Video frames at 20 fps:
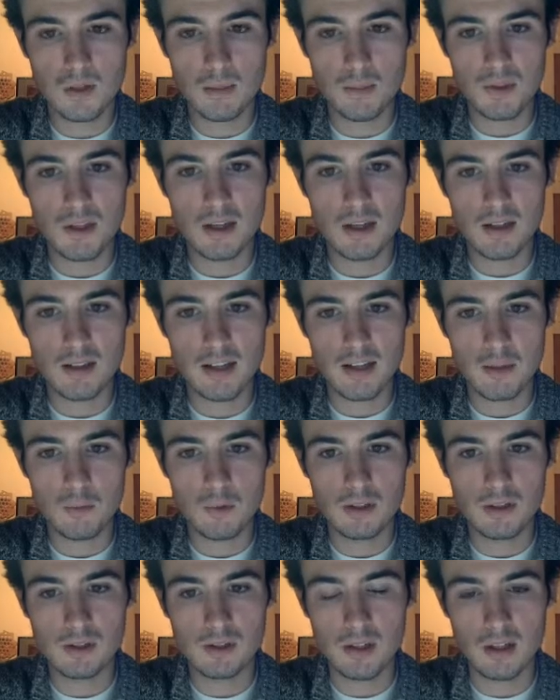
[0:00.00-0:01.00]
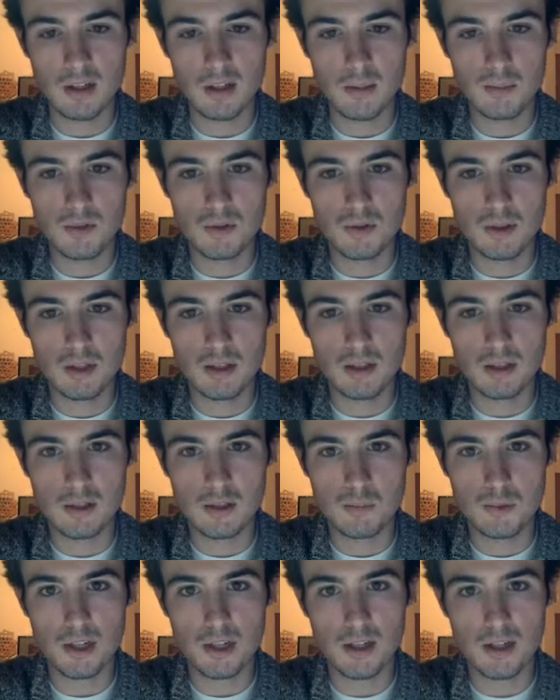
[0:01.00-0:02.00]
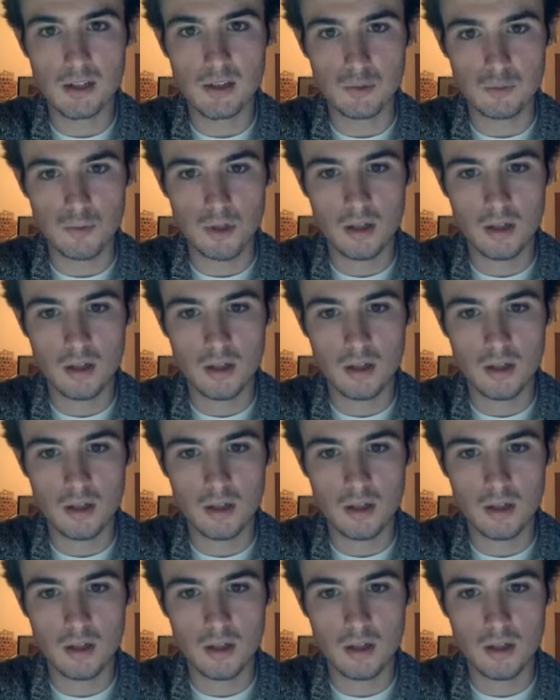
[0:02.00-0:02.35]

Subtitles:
I'm thinking that what he's going to end up doing is bringing his